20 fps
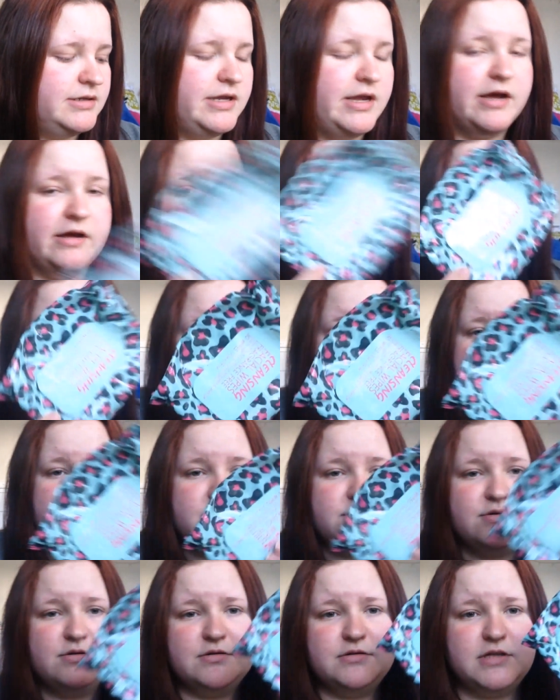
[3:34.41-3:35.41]
yeah these
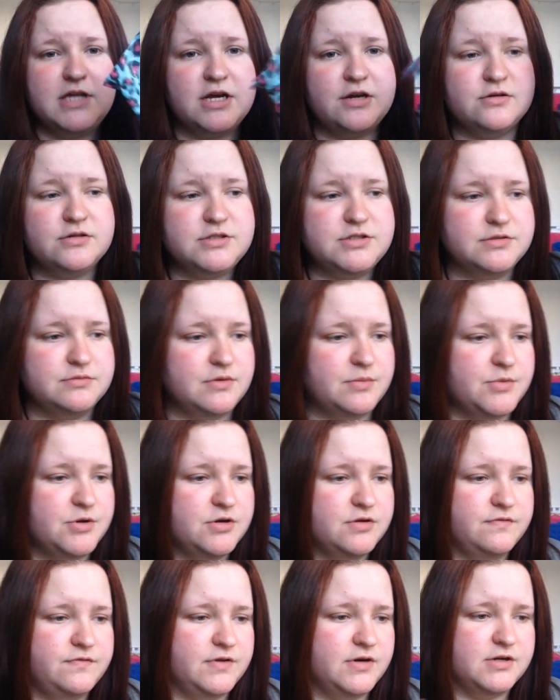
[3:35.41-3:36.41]
are good they're good to remove